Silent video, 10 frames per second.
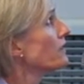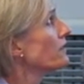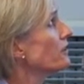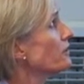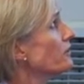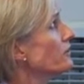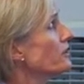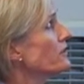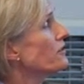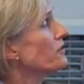So
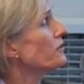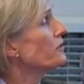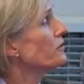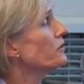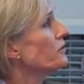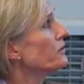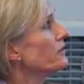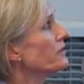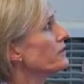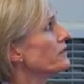just to
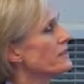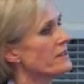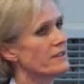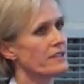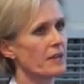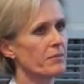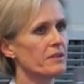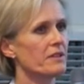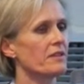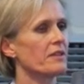
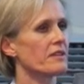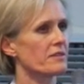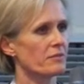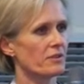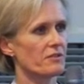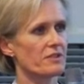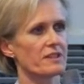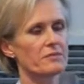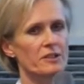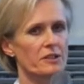dampen the
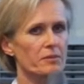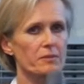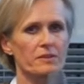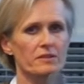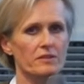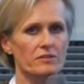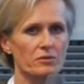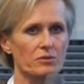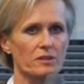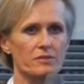enthusiasm a little bit, because it
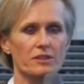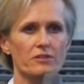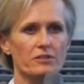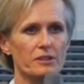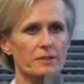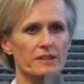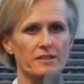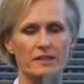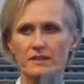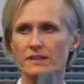was incredibly
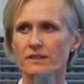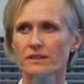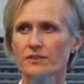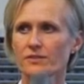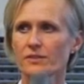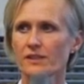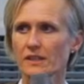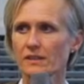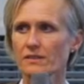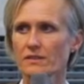exciting the last few
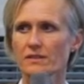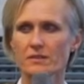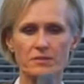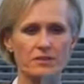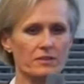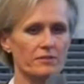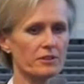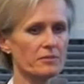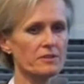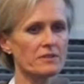years in the stem cell
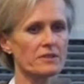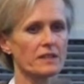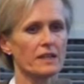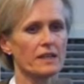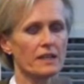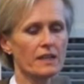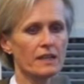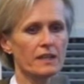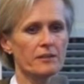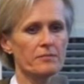environment.
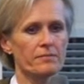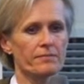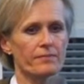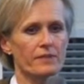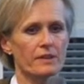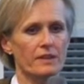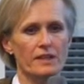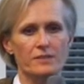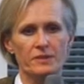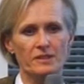There
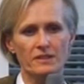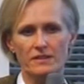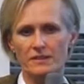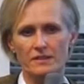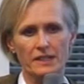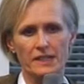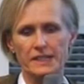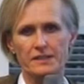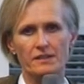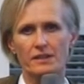has been a dark
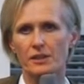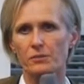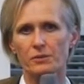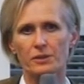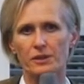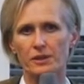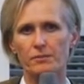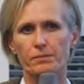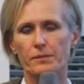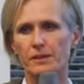side. There were
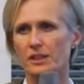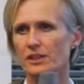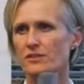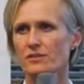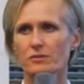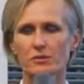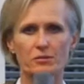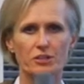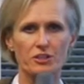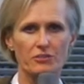publications that
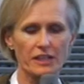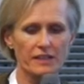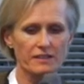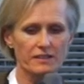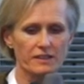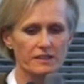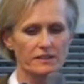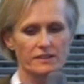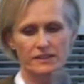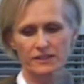were retracted.